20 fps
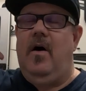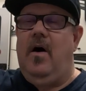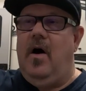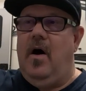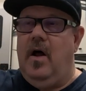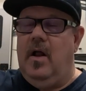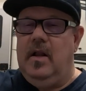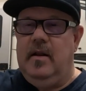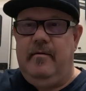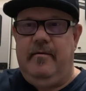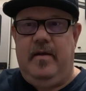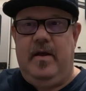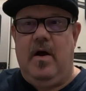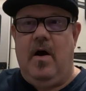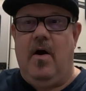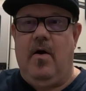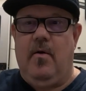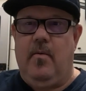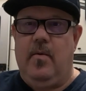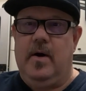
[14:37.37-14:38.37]
all of the
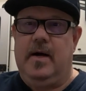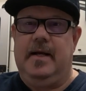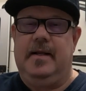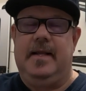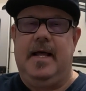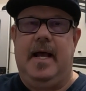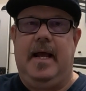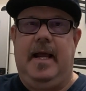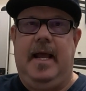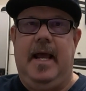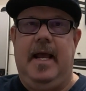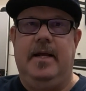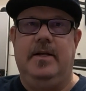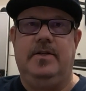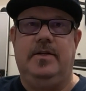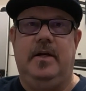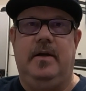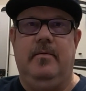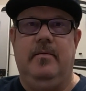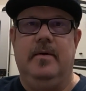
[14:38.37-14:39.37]
artwork in that gang
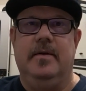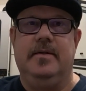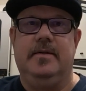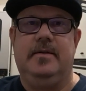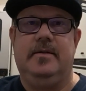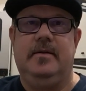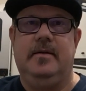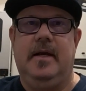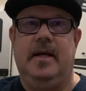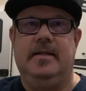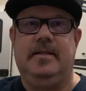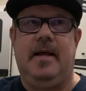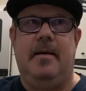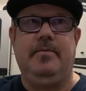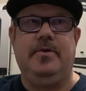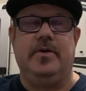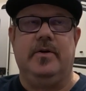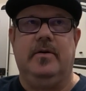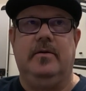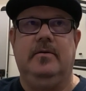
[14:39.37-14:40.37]
sheet was
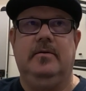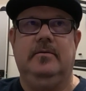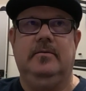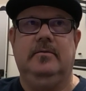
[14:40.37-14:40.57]
exceptional.